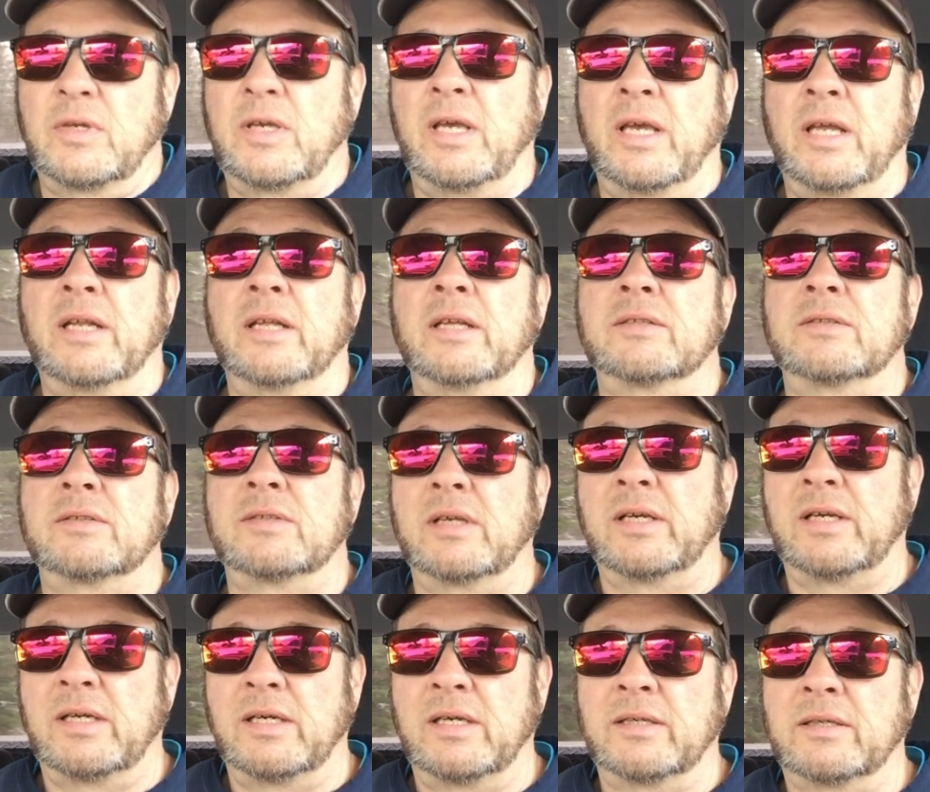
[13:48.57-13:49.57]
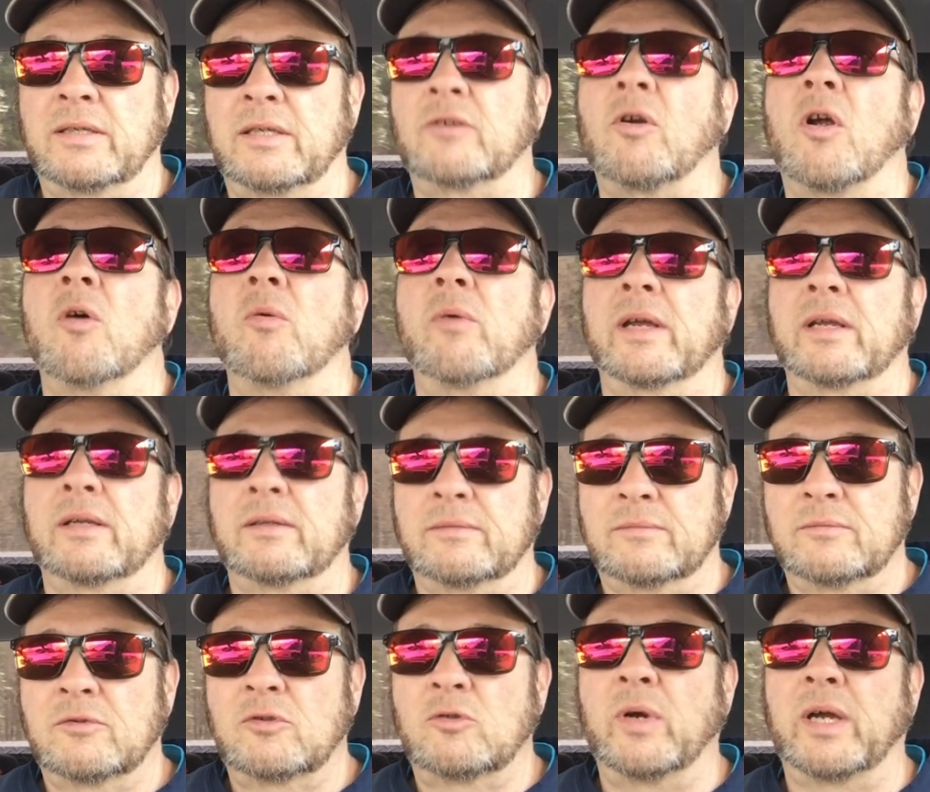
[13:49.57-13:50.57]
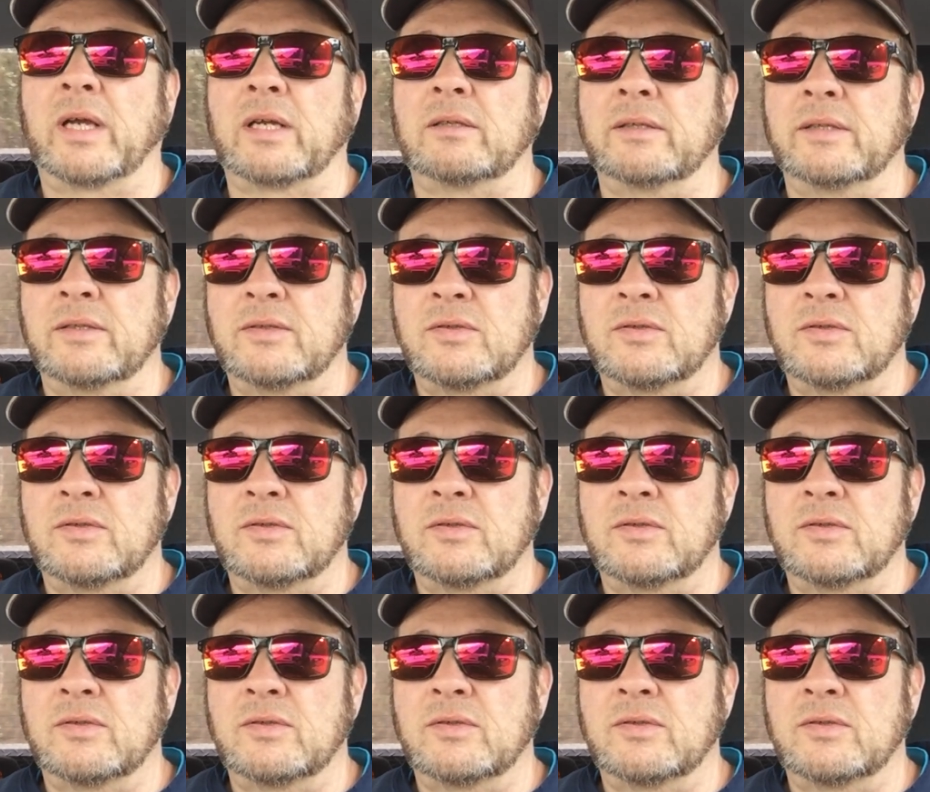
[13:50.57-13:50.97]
and it's growing quickly.